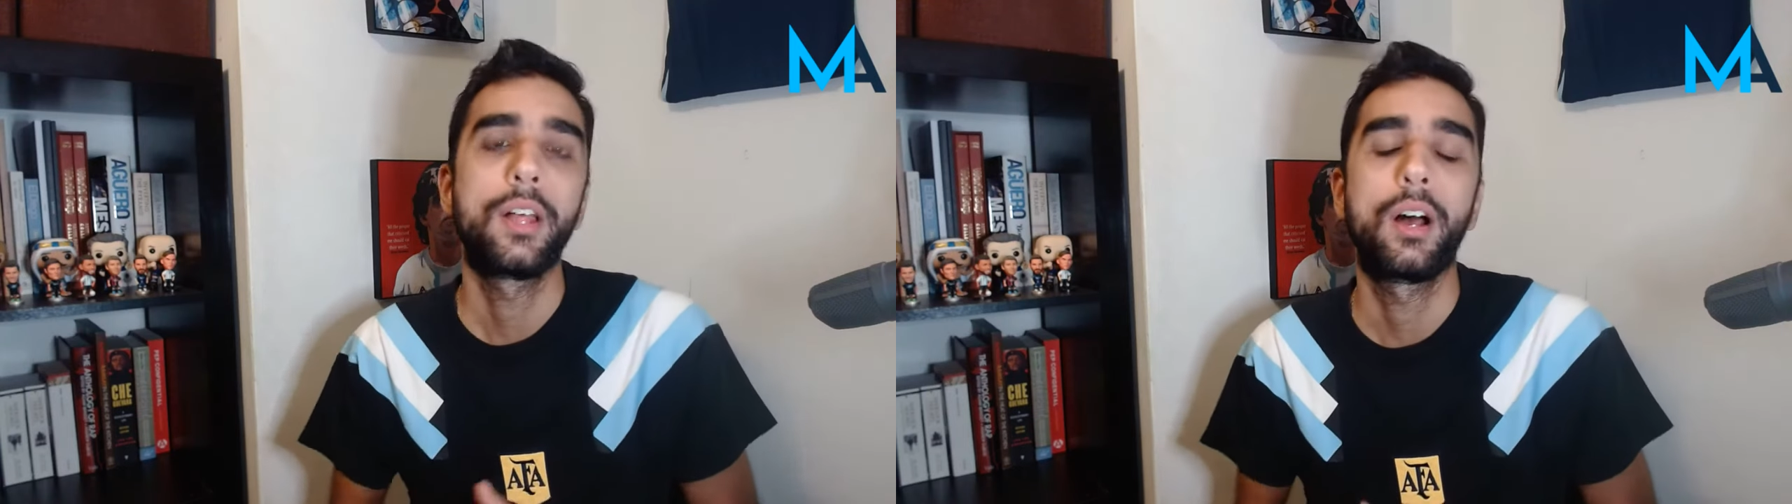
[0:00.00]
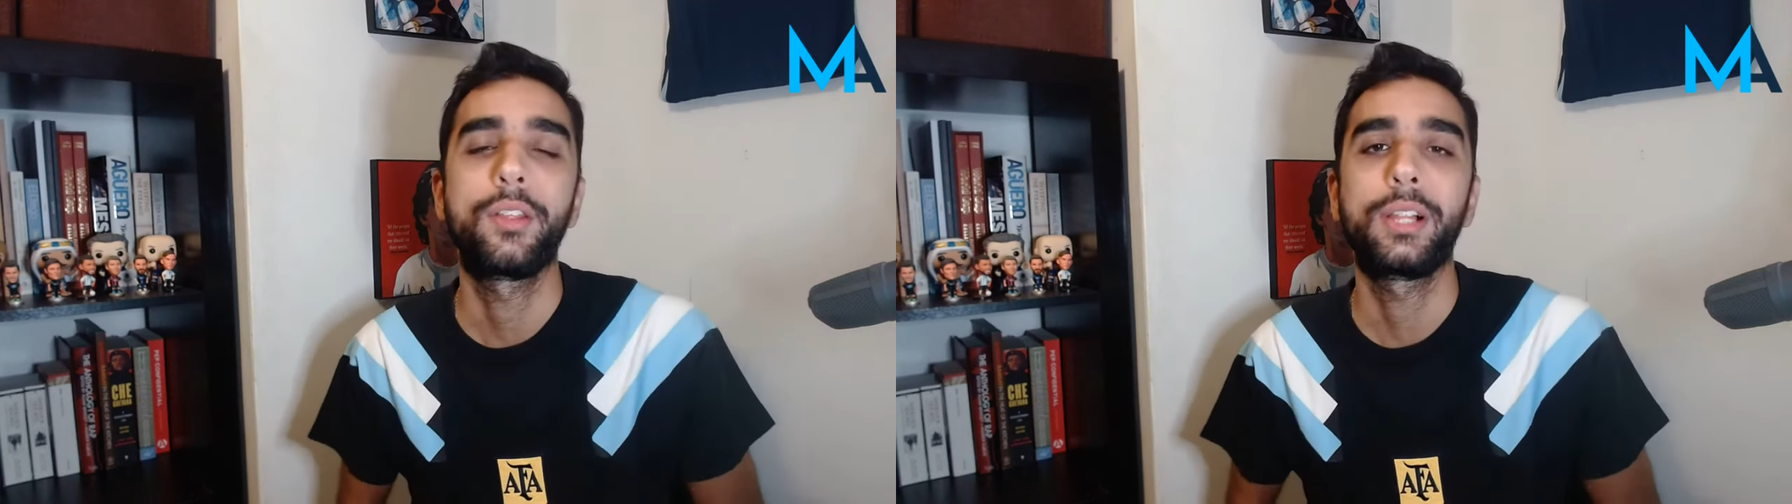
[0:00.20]

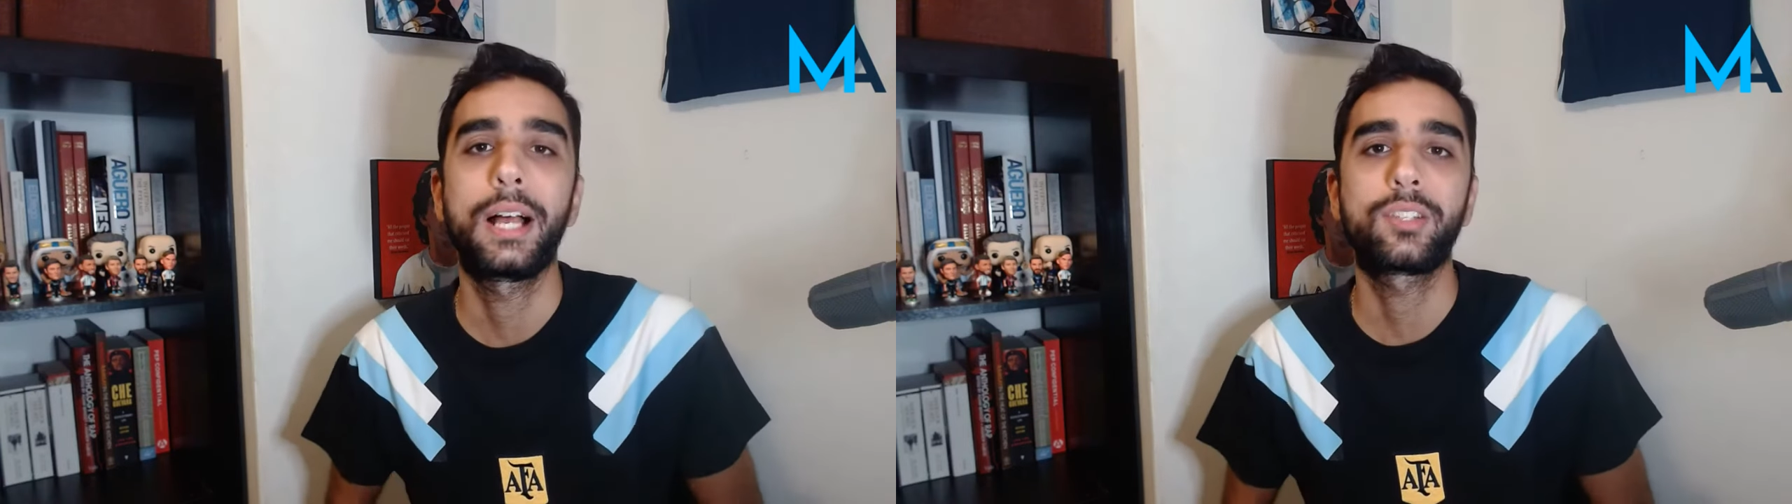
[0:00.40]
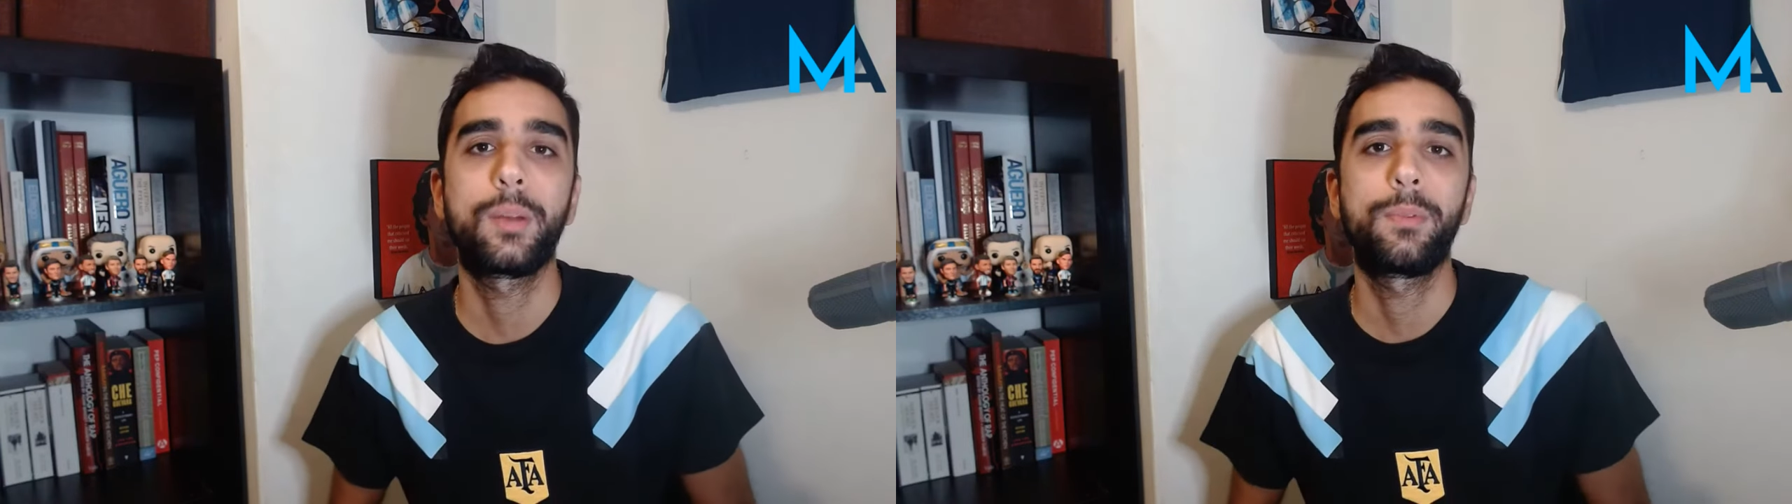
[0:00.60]
the
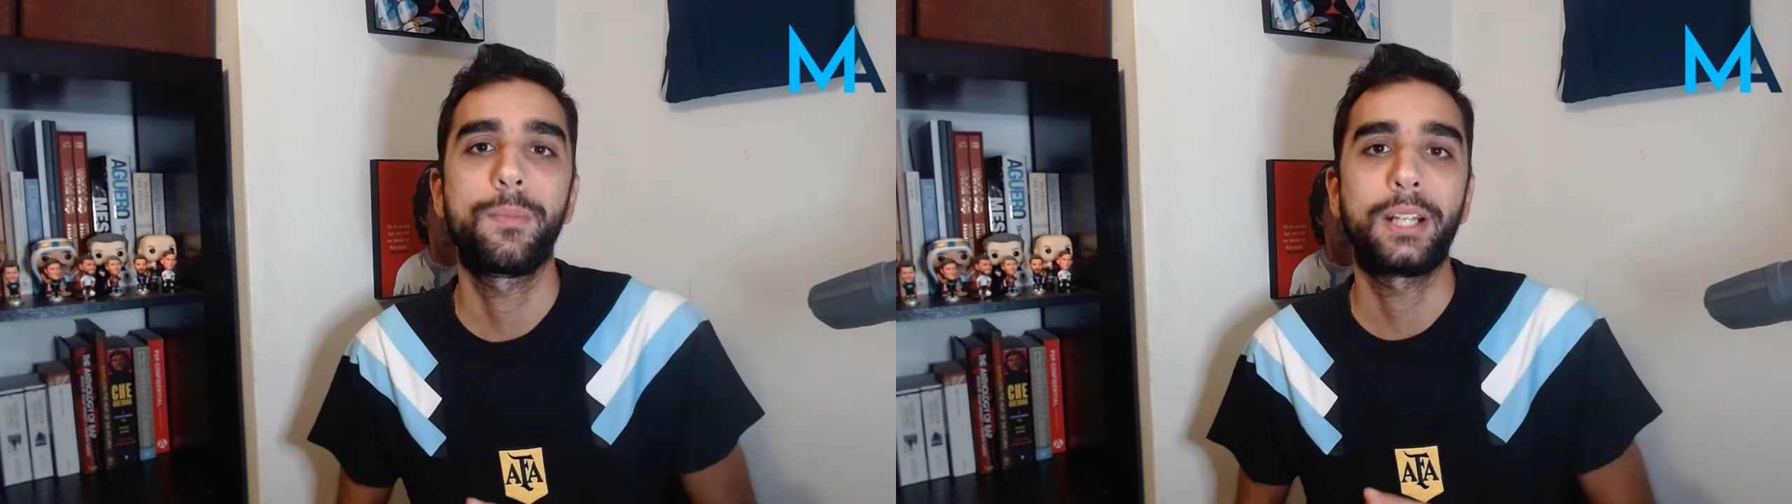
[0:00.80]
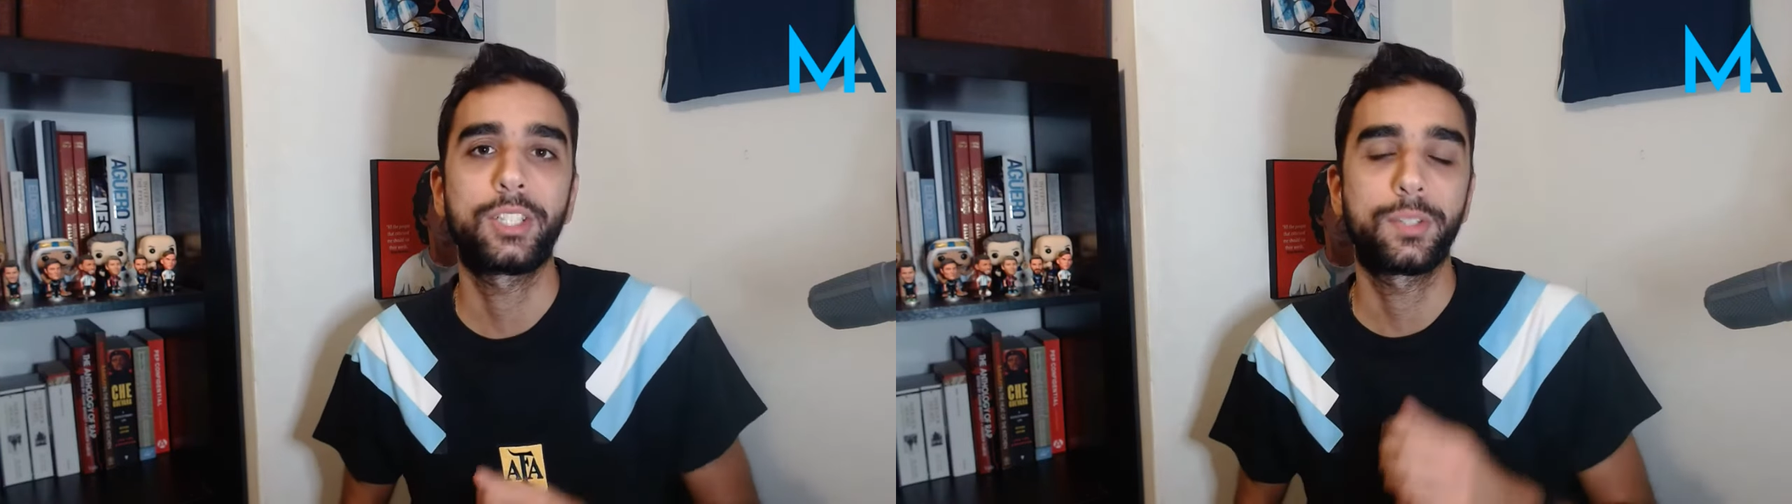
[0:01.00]
last couple of
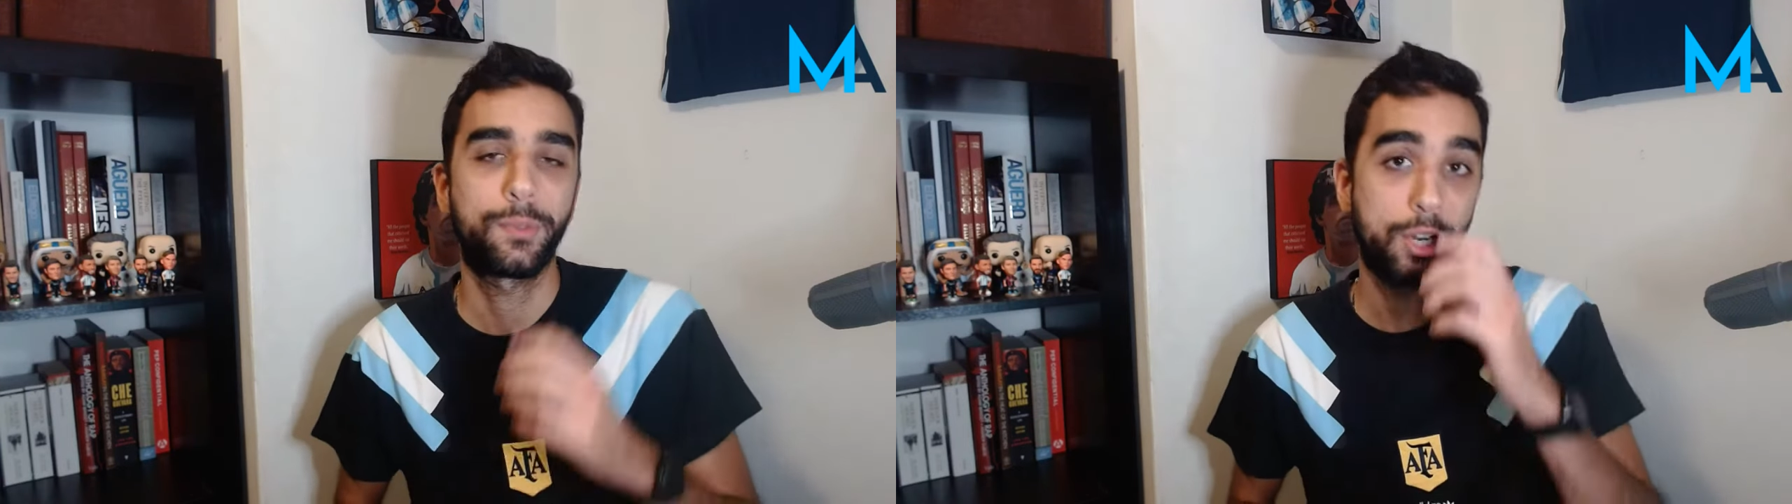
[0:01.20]
matches for